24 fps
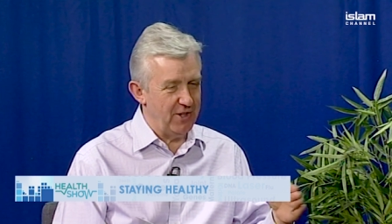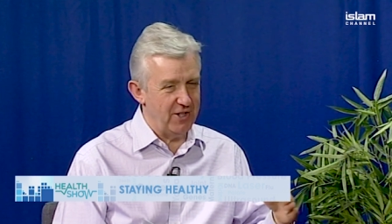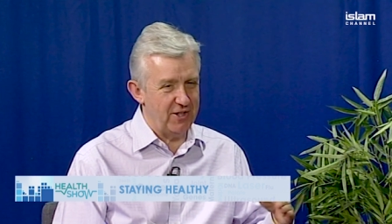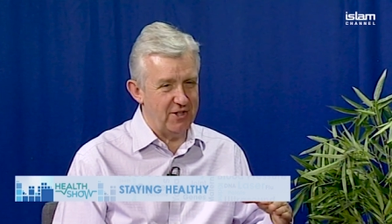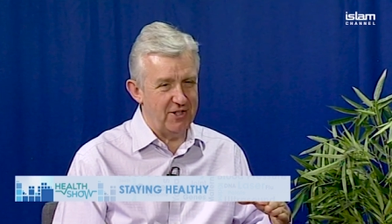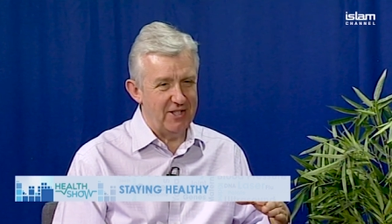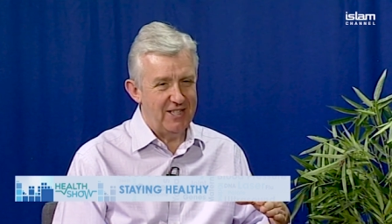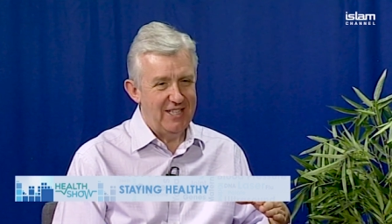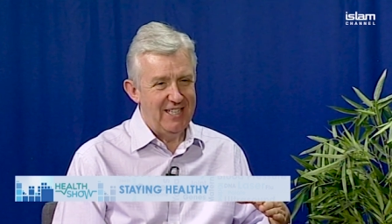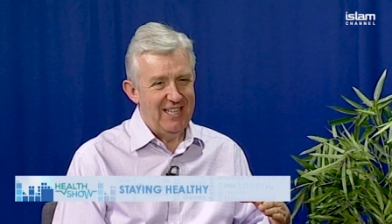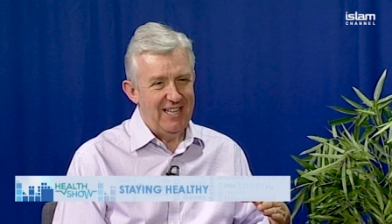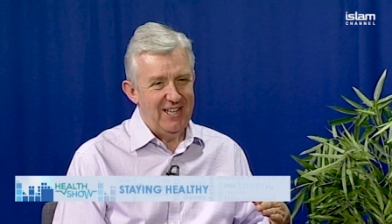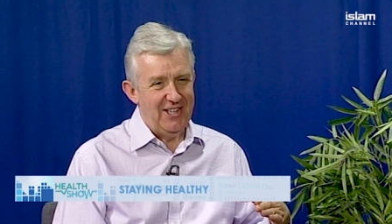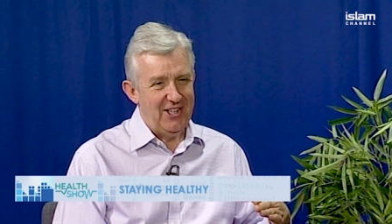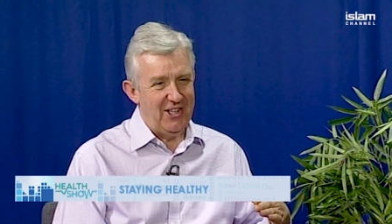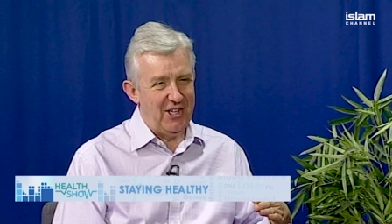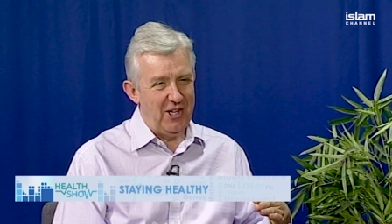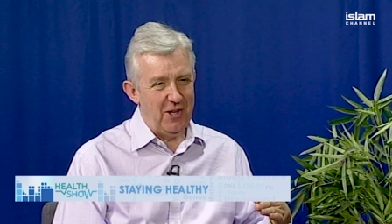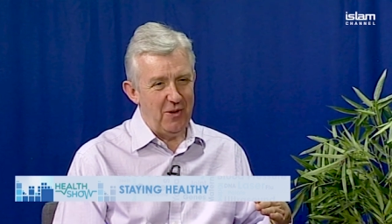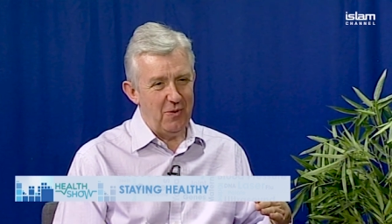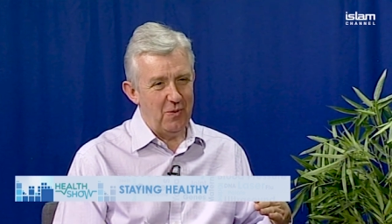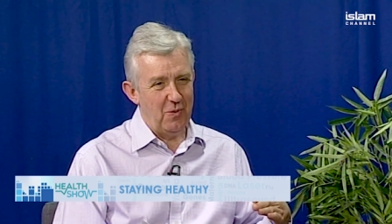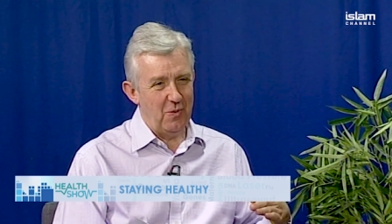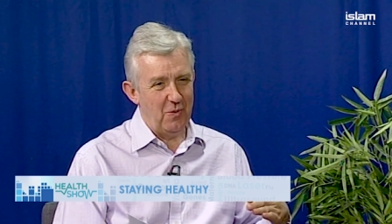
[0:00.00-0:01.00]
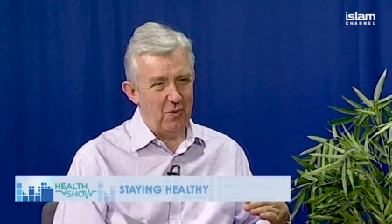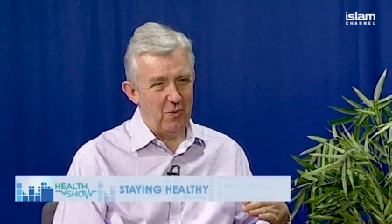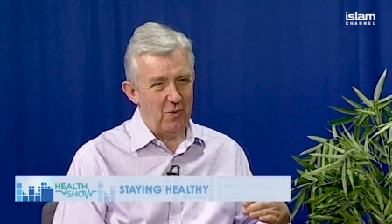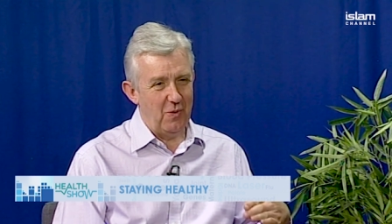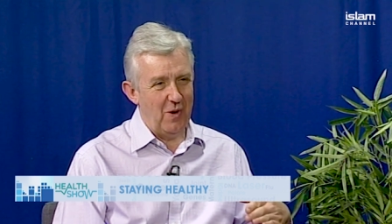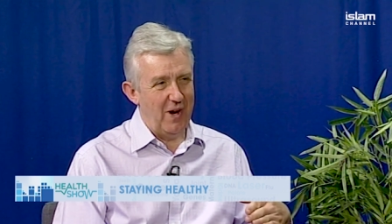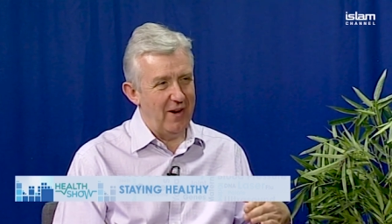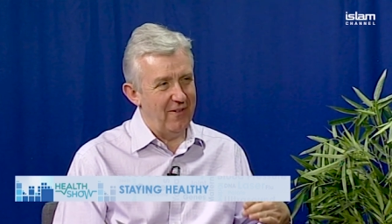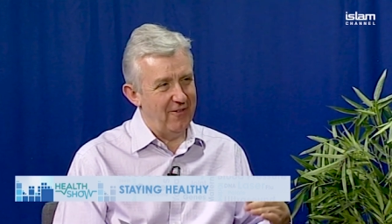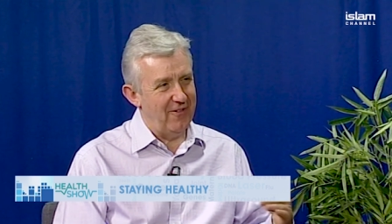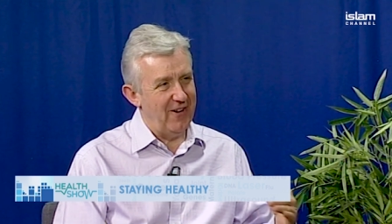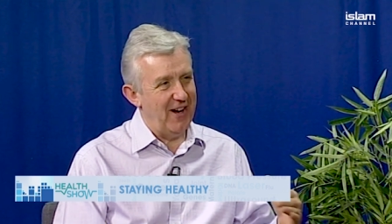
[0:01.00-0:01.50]
There's, you know,
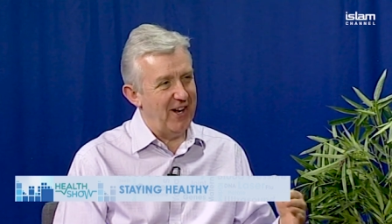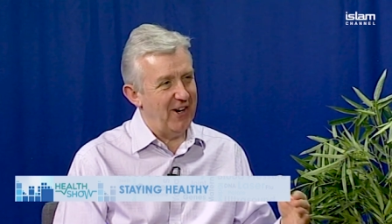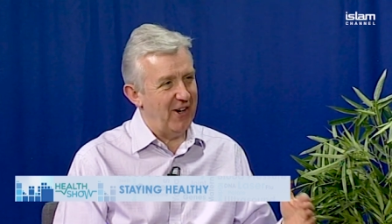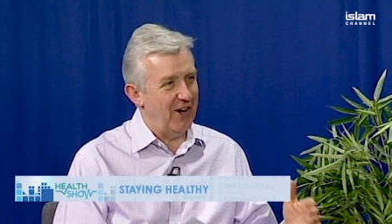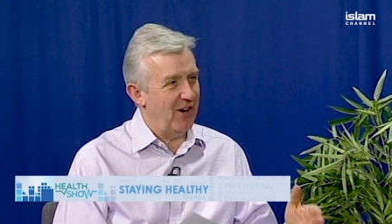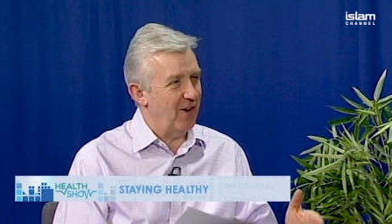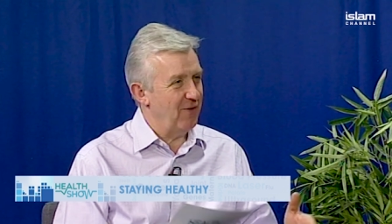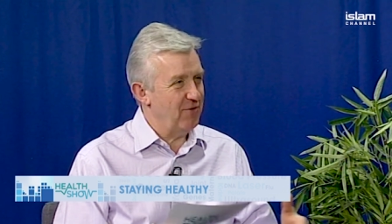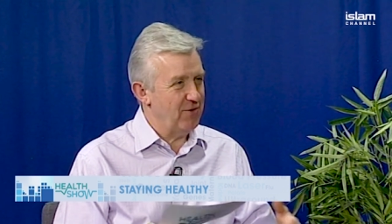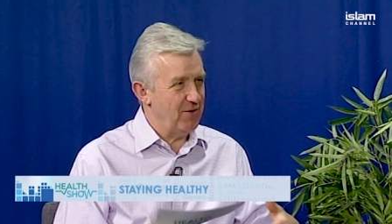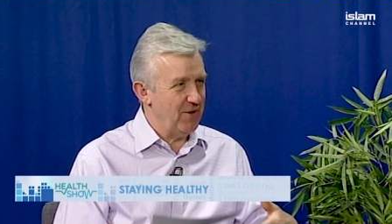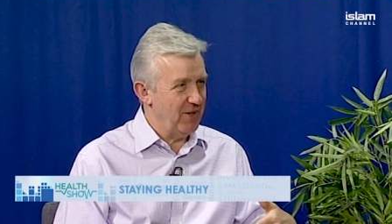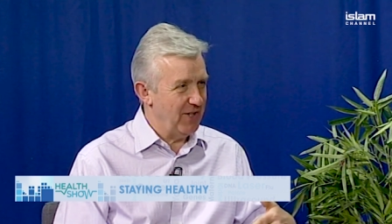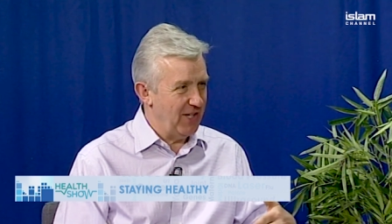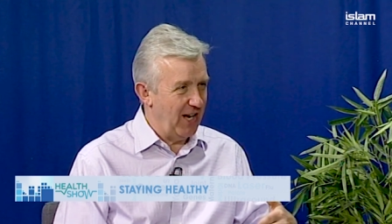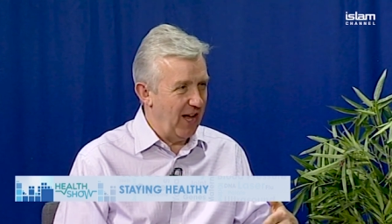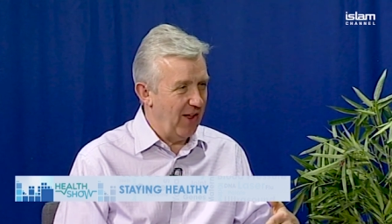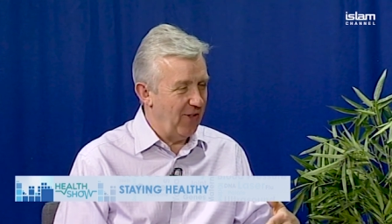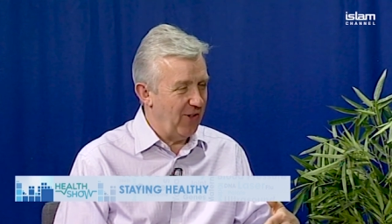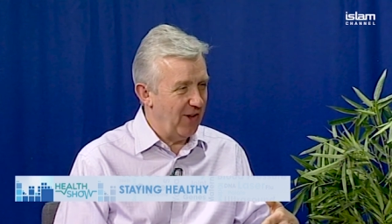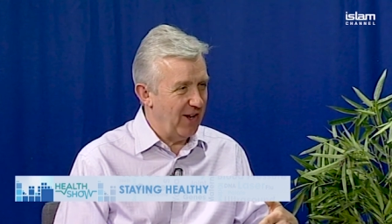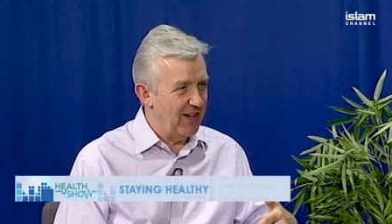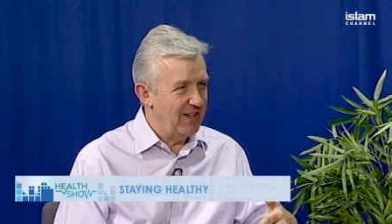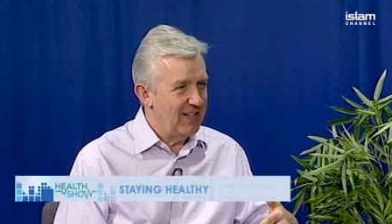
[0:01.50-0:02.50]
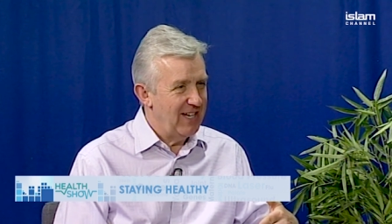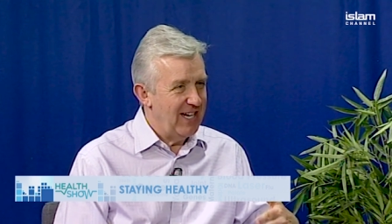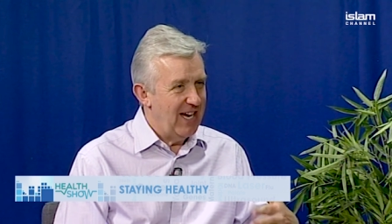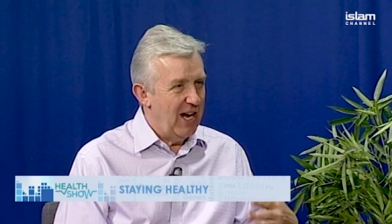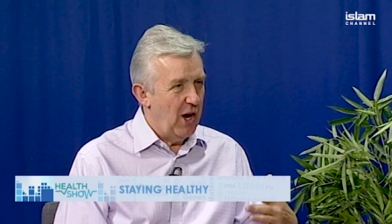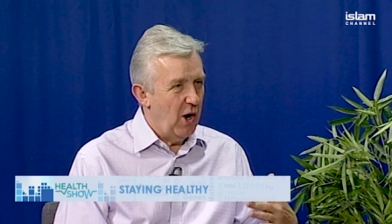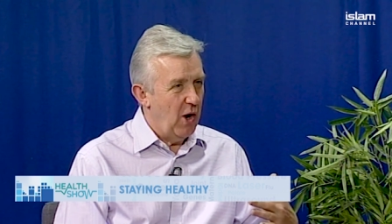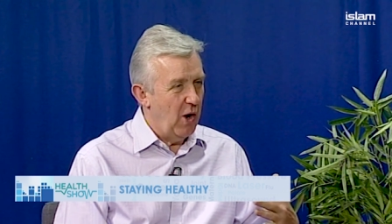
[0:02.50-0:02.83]
one fad after another